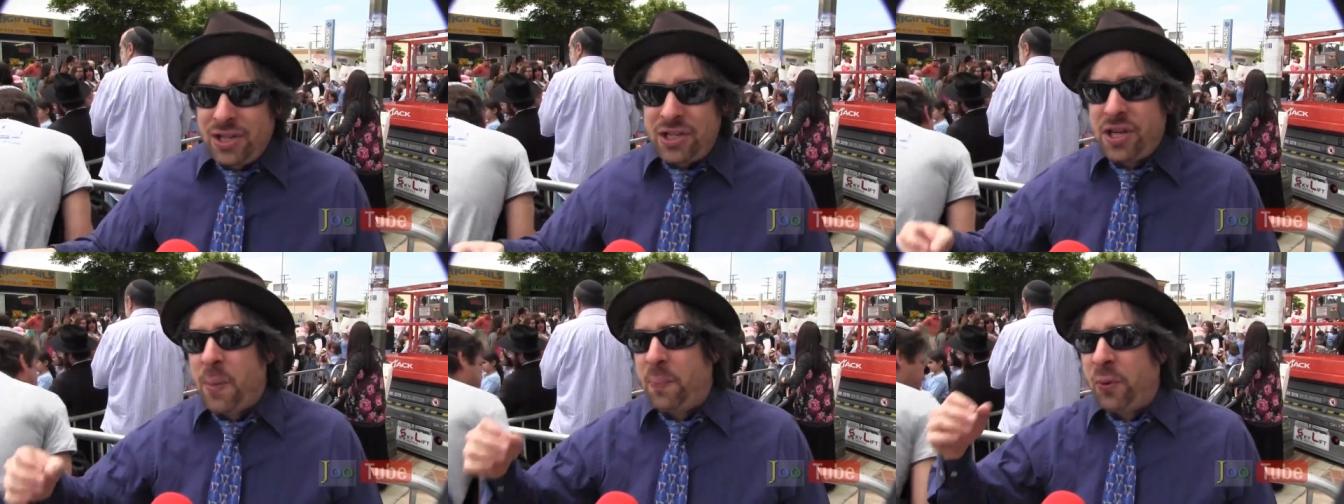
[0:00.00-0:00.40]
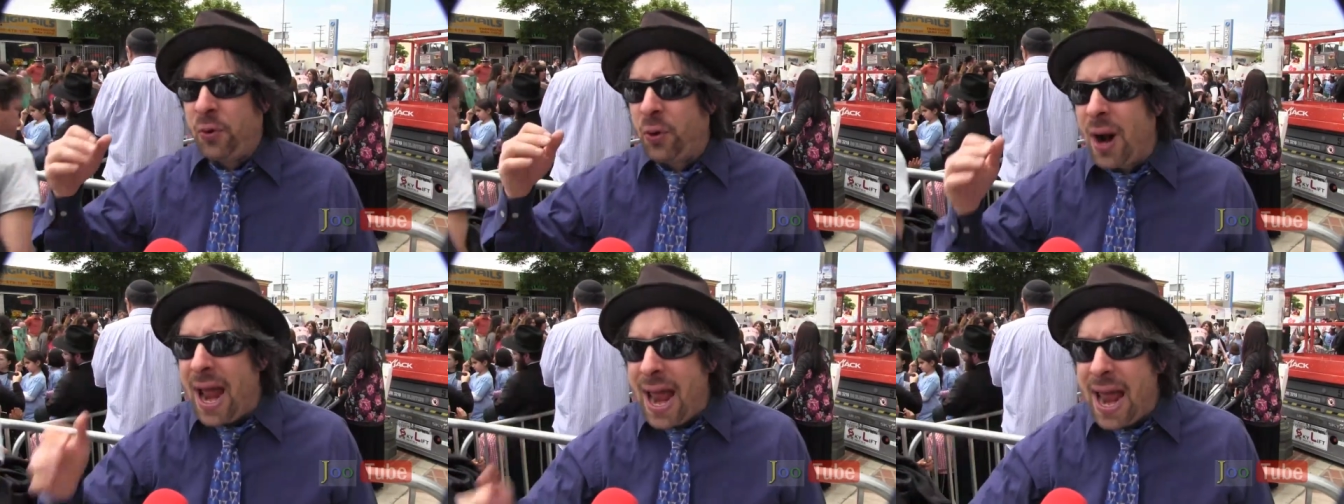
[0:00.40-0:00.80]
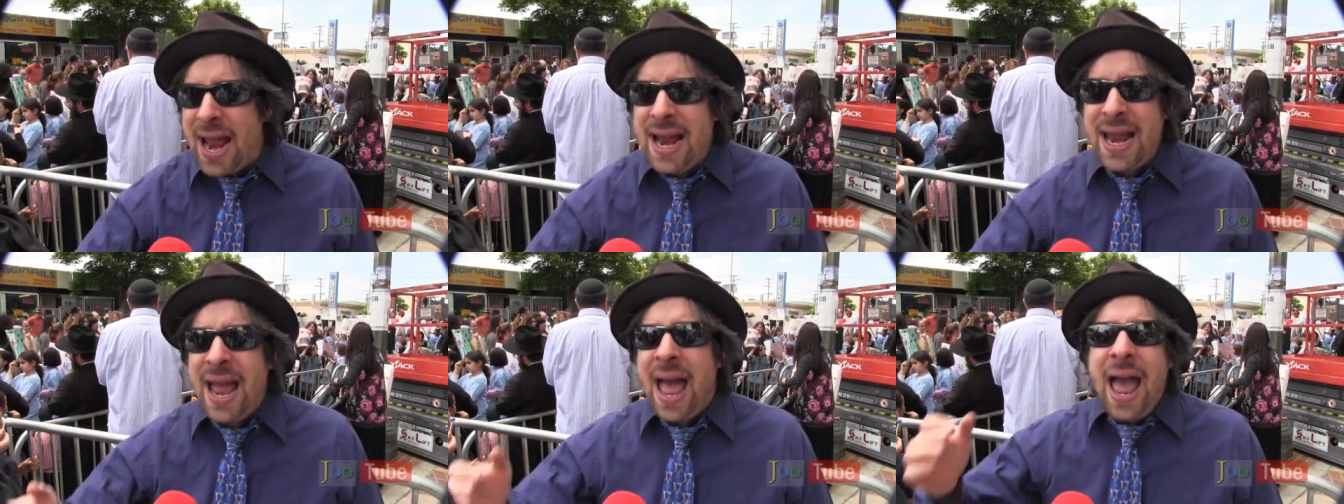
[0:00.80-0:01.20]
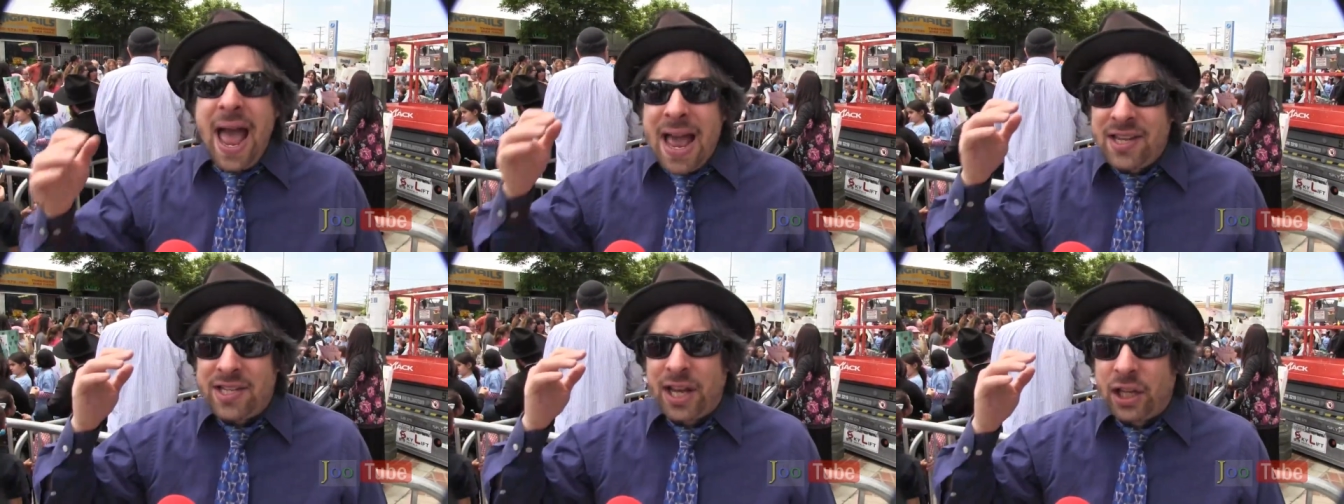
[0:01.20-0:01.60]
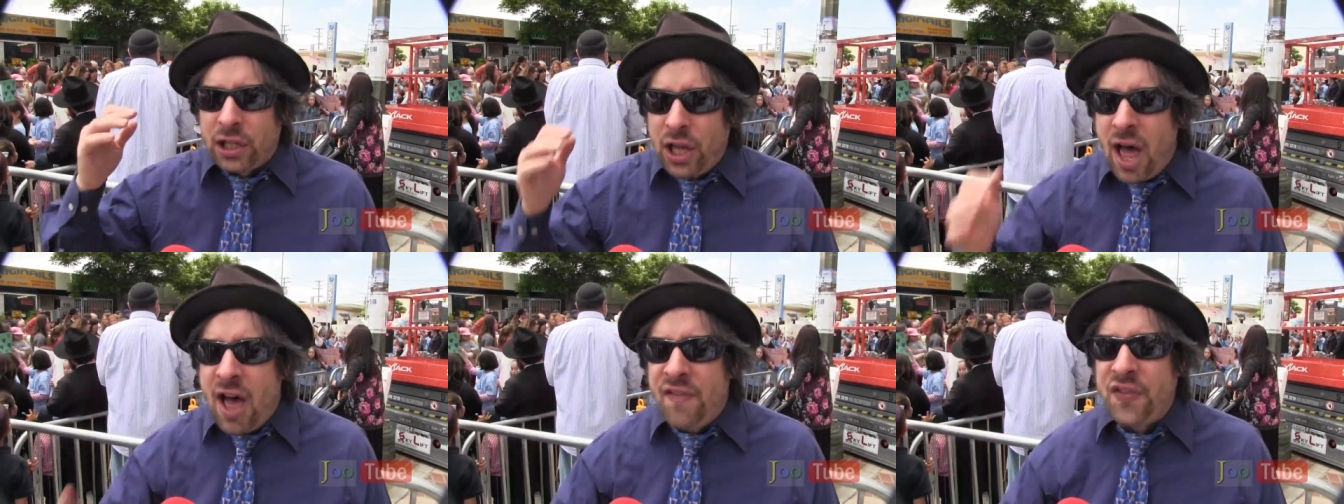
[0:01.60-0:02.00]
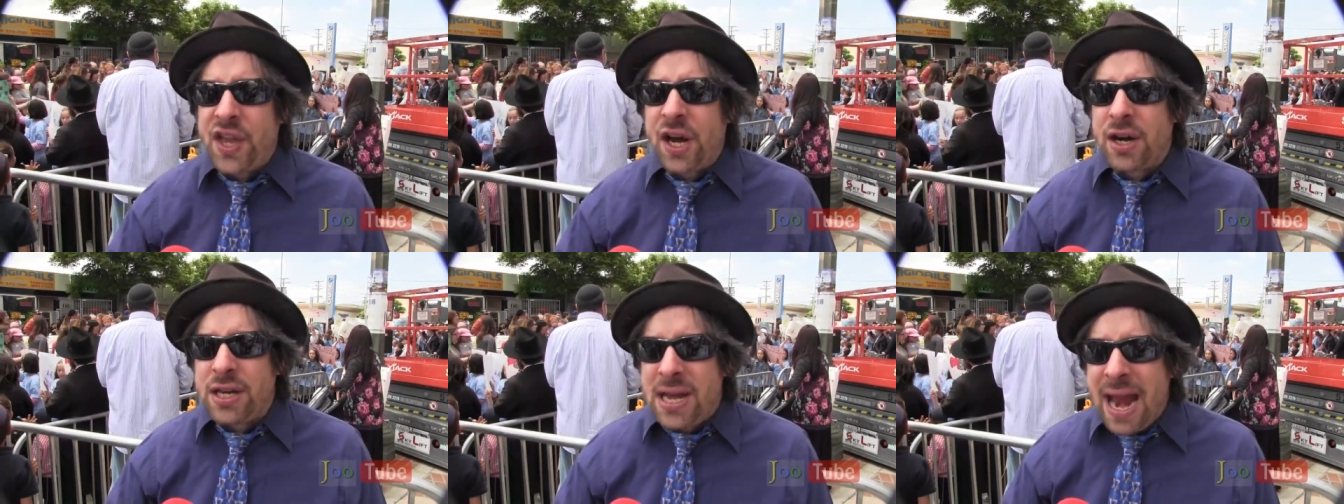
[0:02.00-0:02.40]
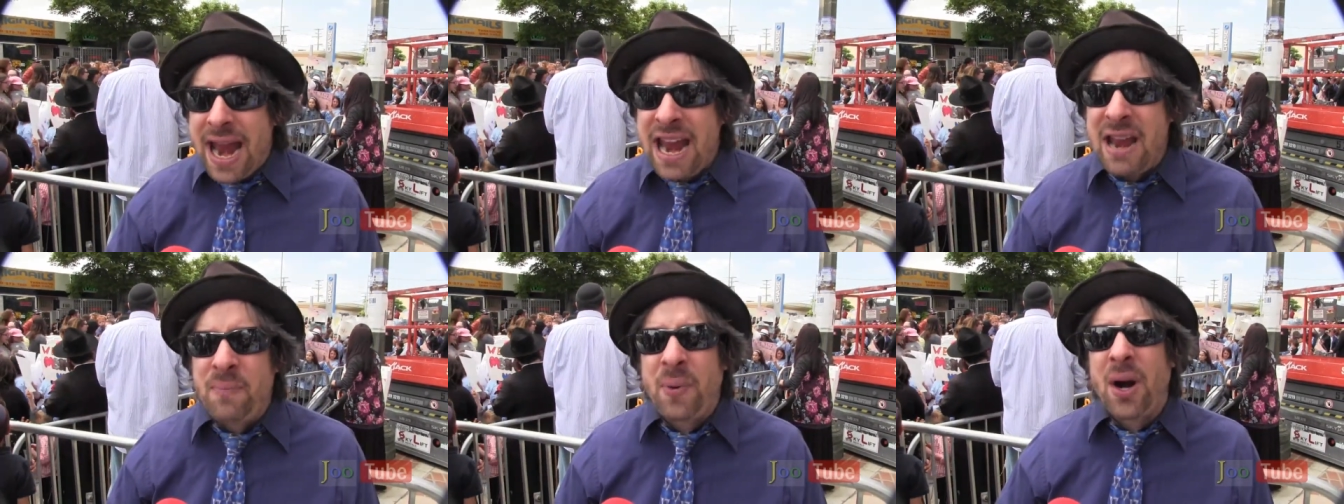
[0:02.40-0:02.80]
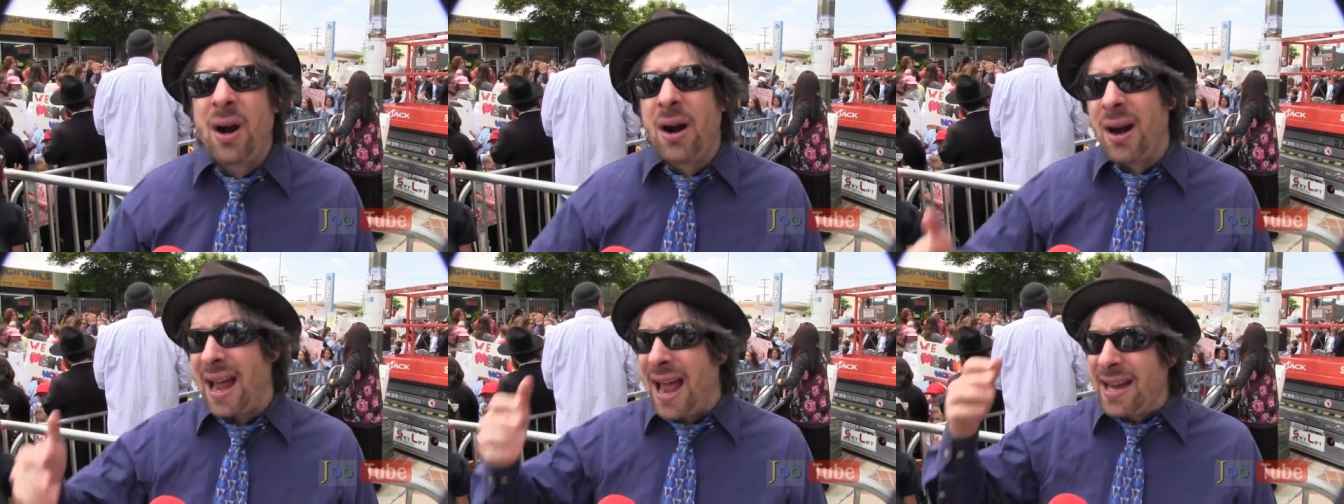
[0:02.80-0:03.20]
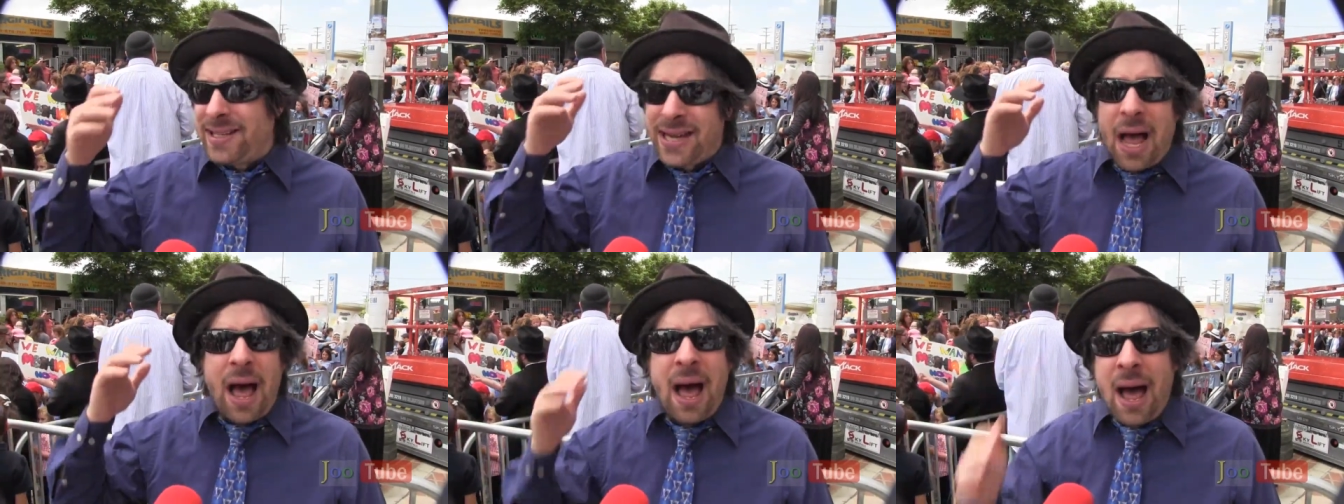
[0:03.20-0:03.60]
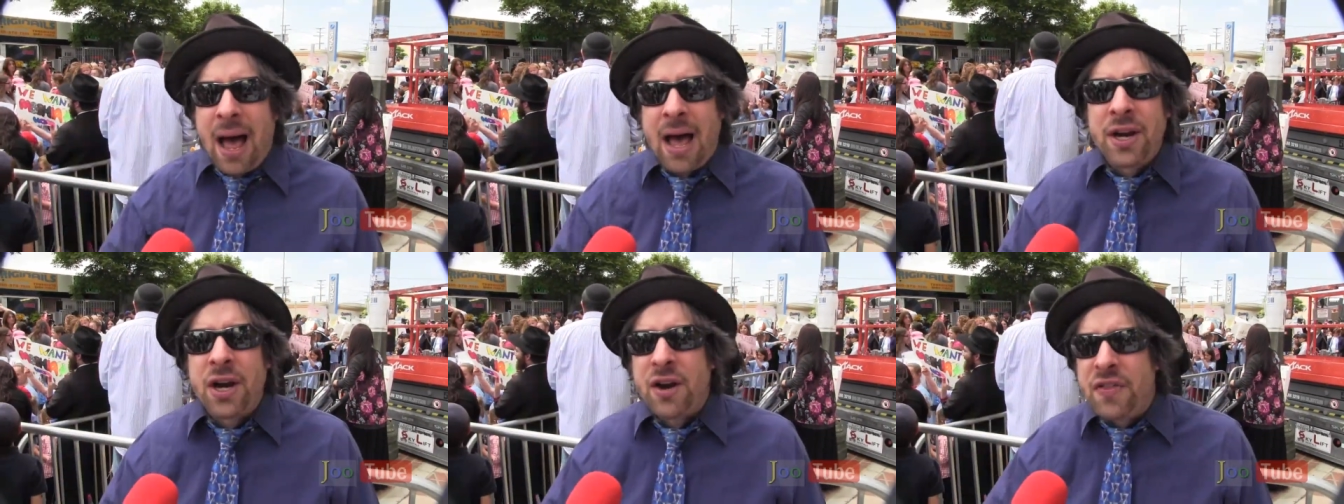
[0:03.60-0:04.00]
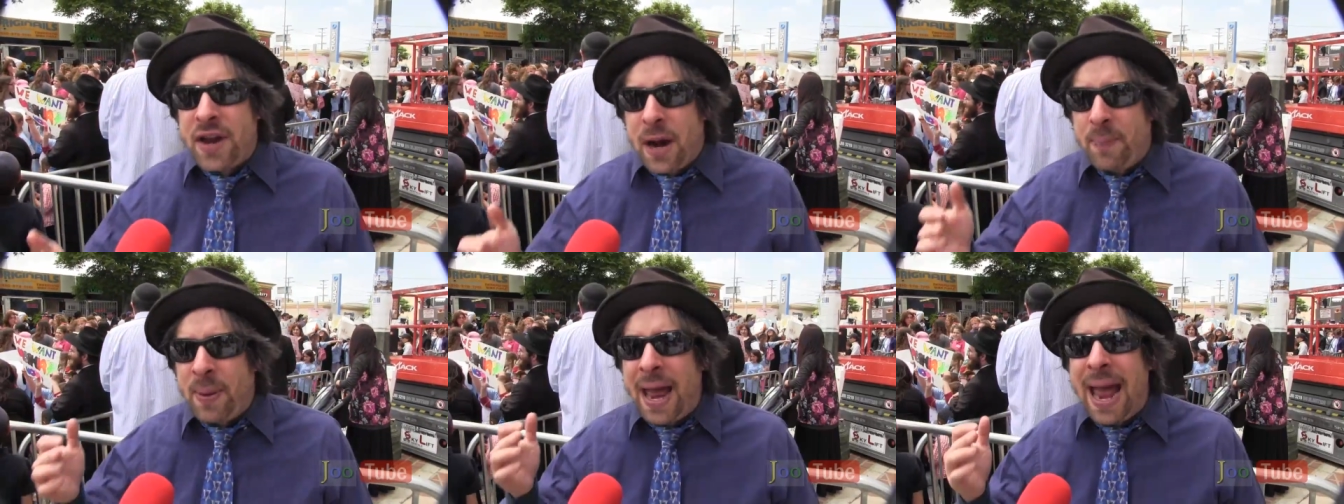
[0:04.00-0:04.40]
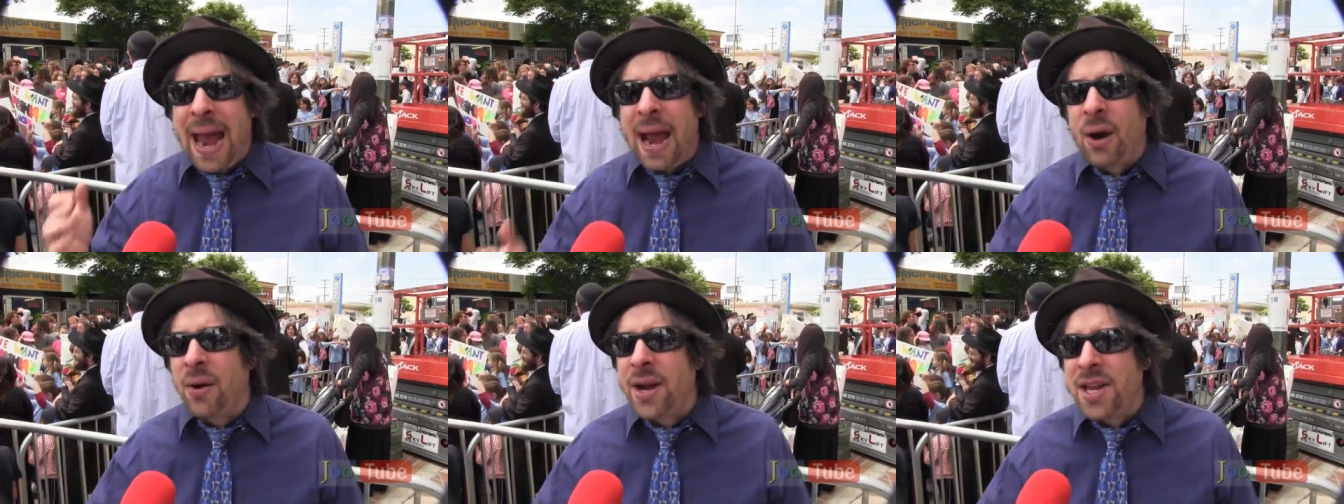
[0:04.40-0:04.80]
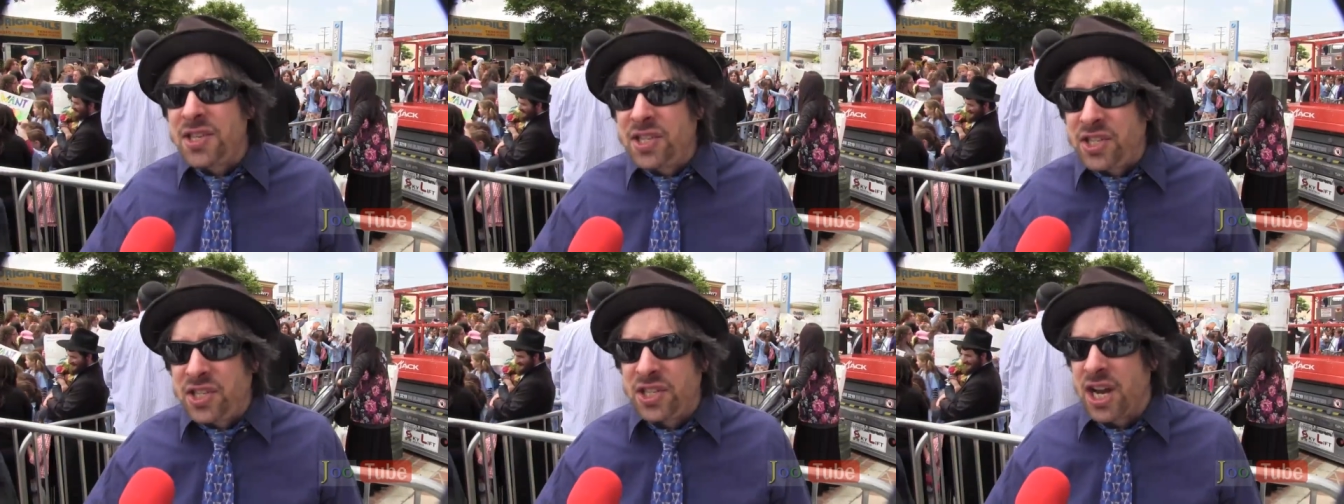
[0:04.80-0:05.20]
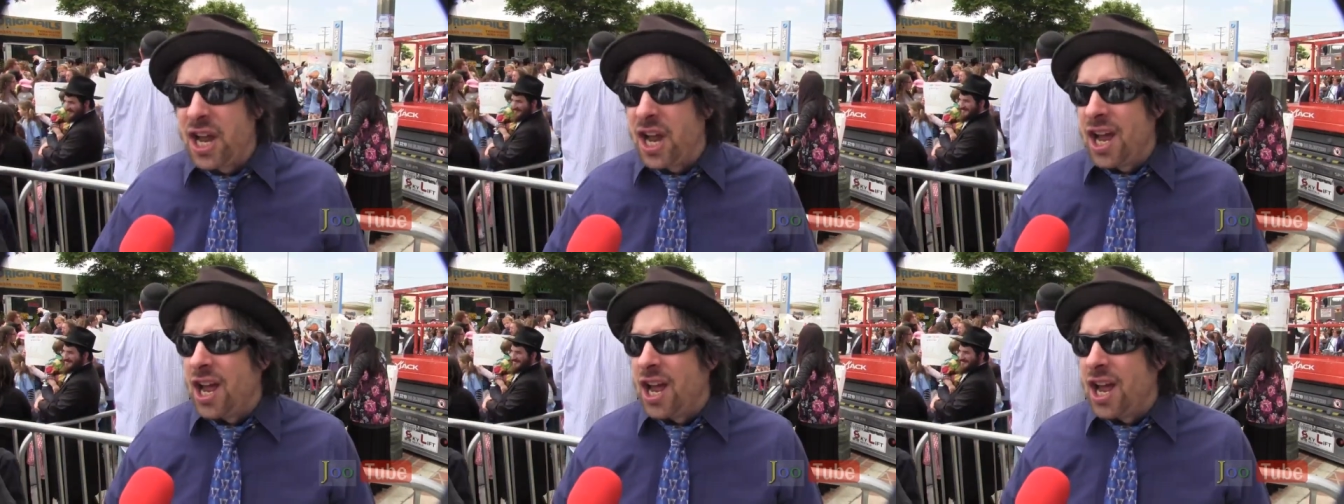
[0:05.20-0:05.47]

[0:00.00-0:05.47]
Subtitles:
to pray and to love their neighbor and to honor their parents.